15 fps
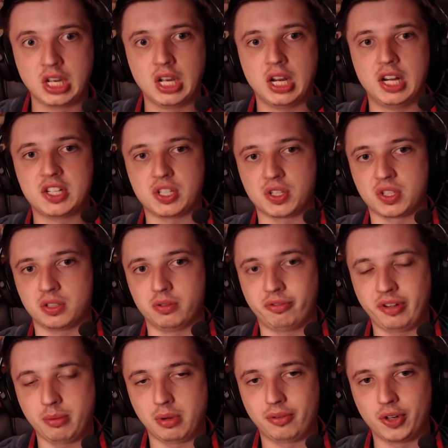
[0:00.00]
It's also a
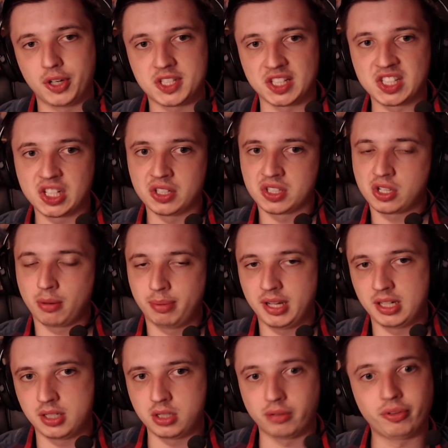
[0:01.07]
female voice. It sounds completely
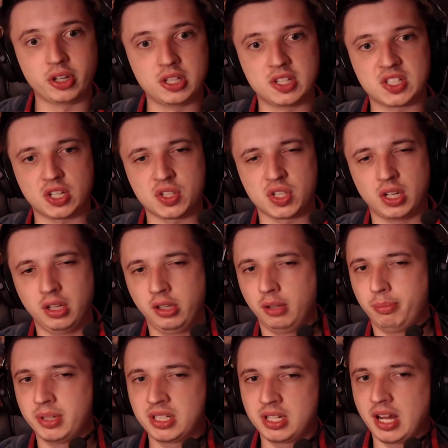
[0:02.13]
different. It's also a little
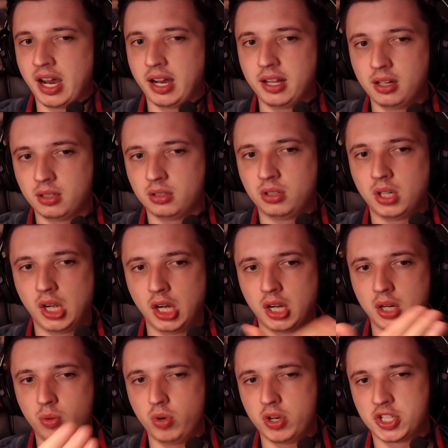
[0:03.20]
bit in a higher
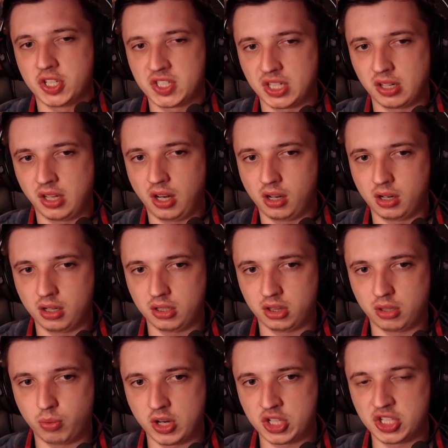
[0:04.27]
register here, the
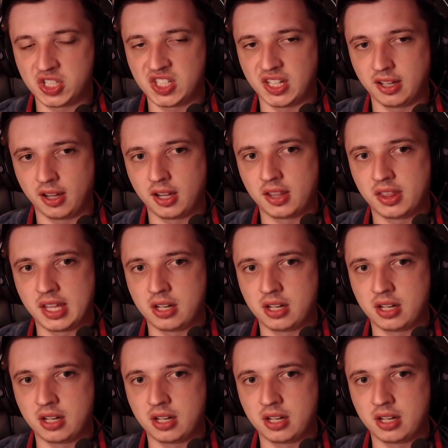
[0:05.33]
way she's singing it, than the